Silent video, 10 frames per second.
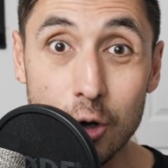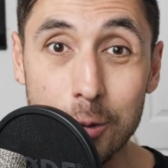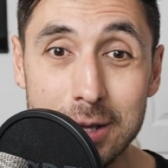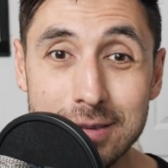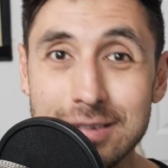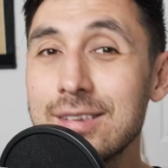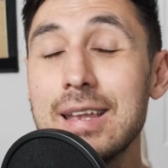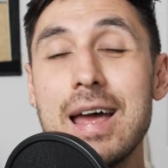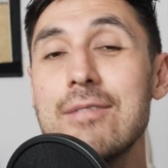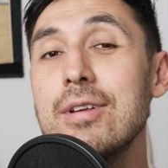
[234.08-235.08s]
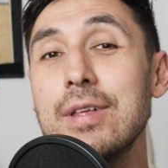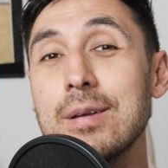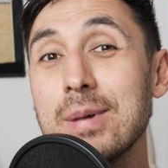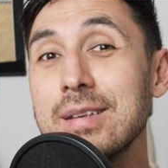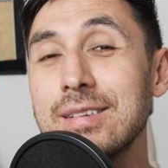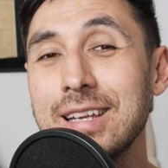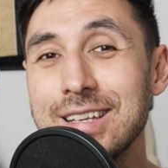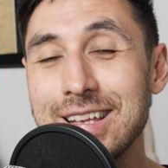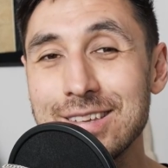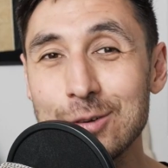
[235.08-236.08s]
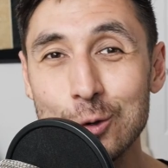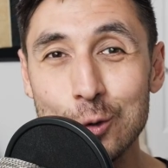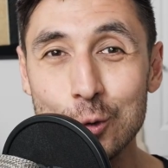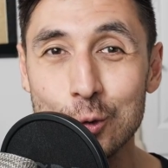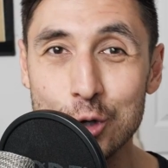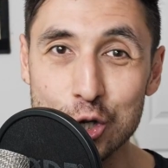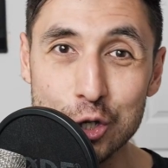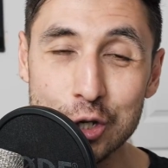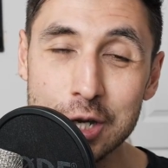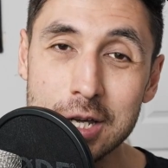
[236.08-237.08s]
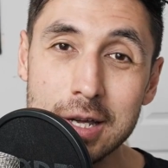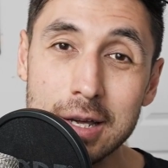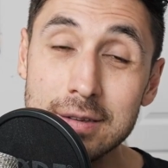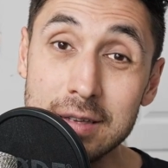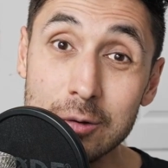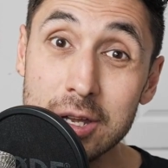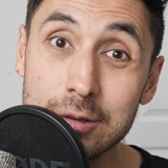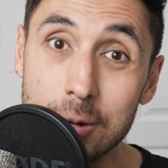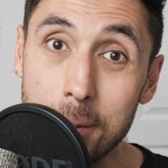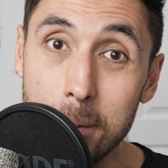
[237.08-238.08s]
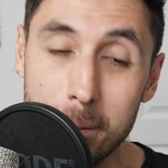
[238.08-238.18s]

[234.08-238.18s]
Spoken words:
comments and everything basically. It's all good. See you on the next one.